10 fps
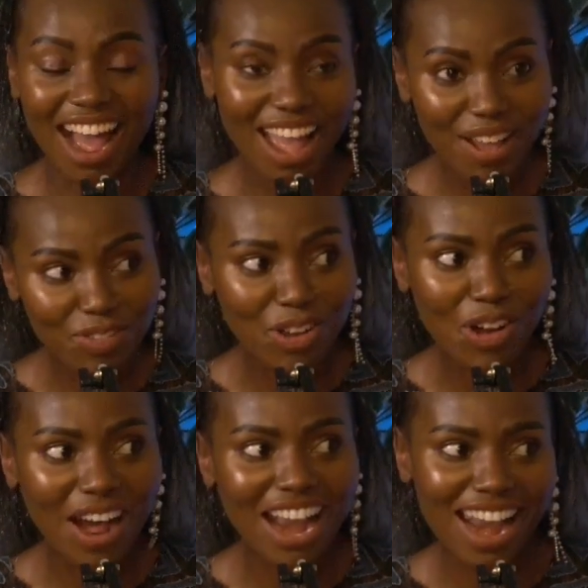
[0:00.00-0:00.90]
I have
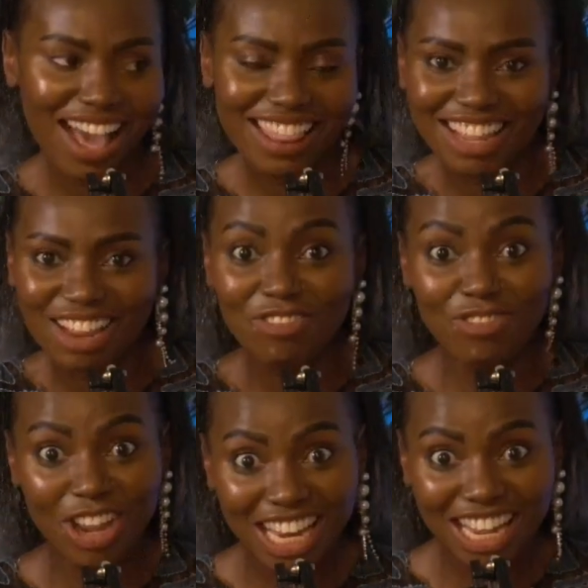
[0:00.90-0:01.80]
got another
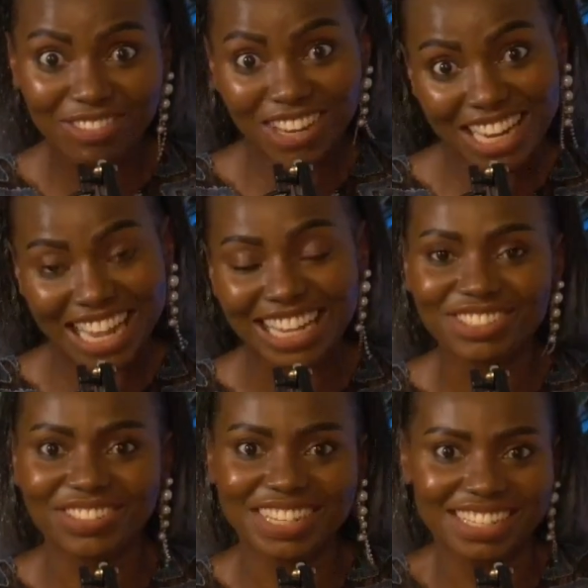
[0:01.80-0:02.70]
really
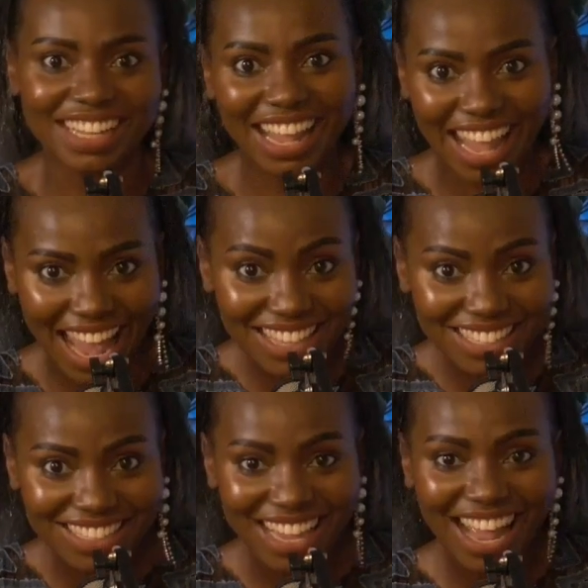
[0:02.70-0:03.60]
interesting
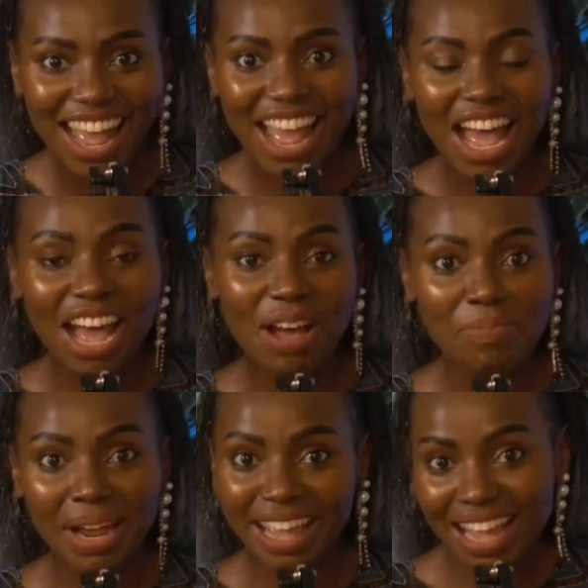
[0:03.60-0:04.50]
guest.
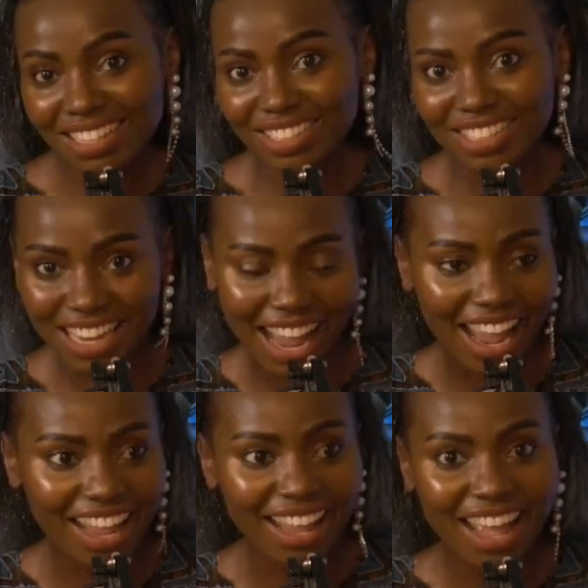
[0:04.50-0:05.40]
My guest
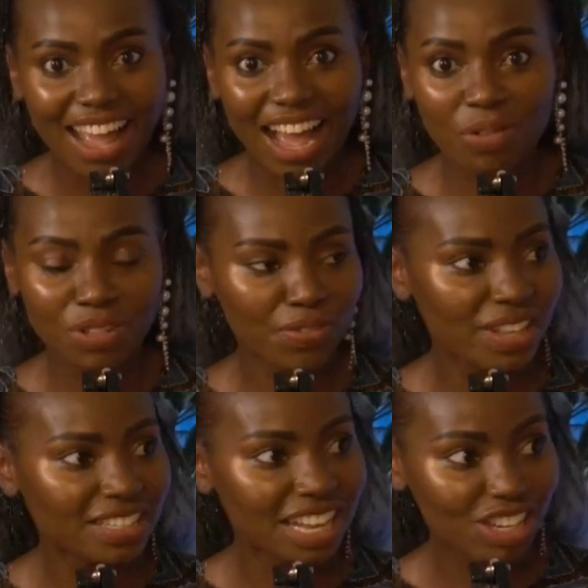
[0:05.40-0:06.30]
today, I was
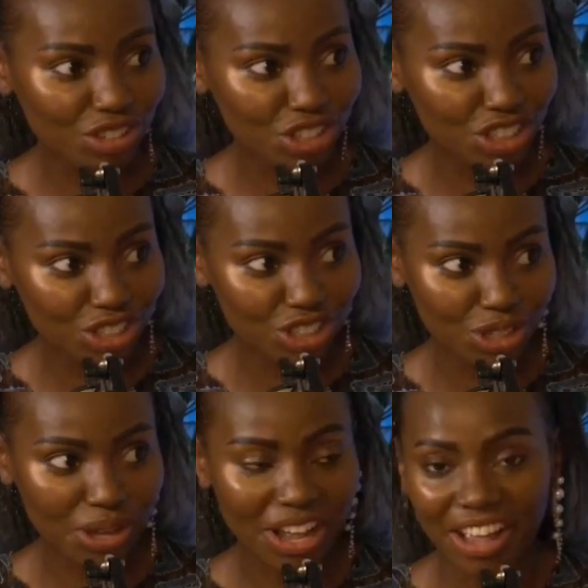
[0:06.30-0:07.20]
first introduced
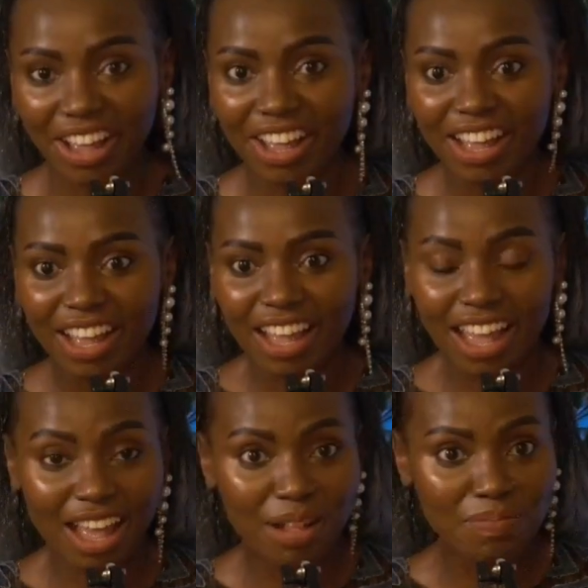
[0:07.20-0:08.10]
to her
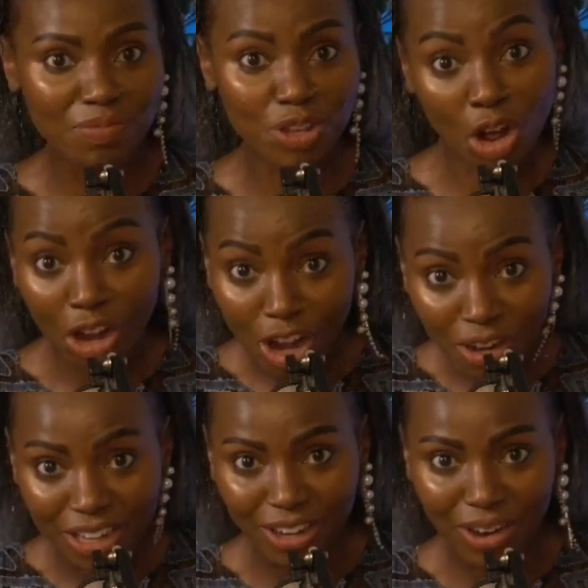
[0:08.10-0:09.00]
not
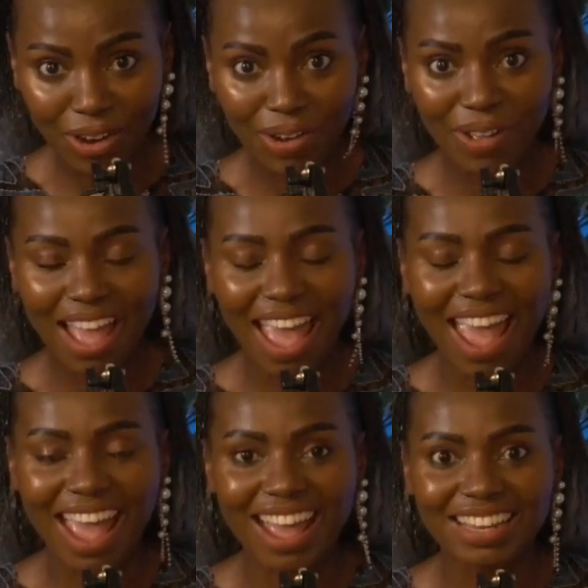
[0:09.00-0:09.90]
long ago,
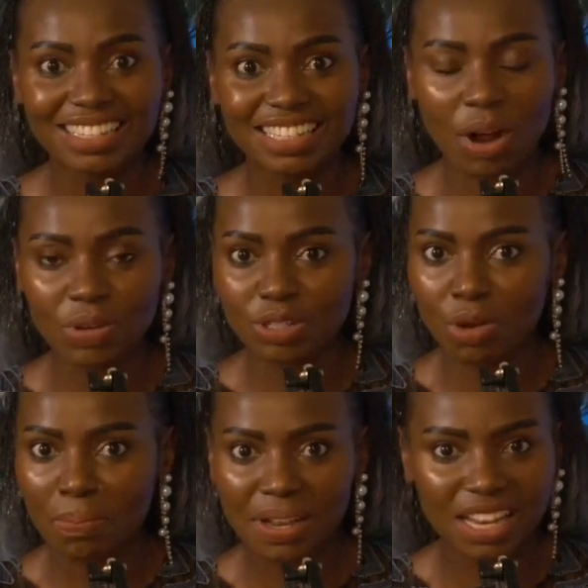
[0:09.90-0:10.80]
and I was
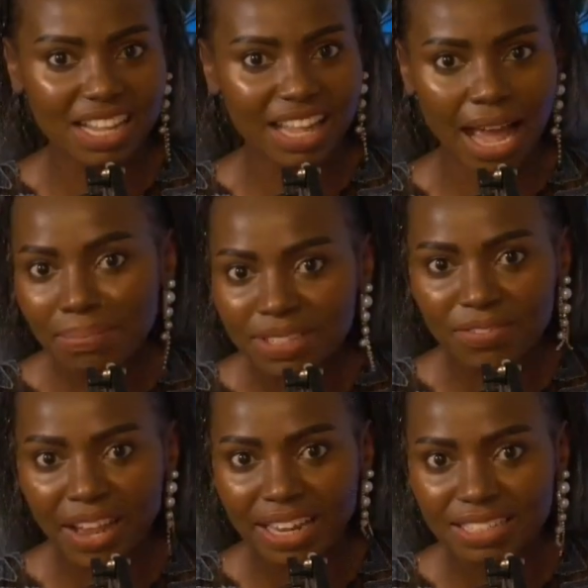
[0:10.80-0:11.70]
completely
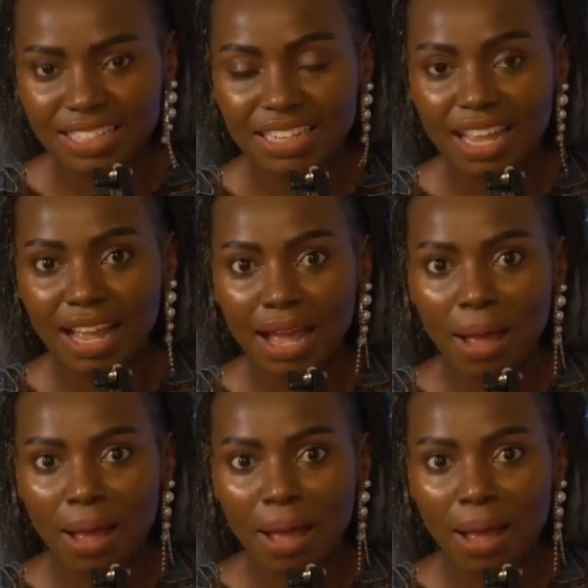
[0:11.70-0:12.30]
captivated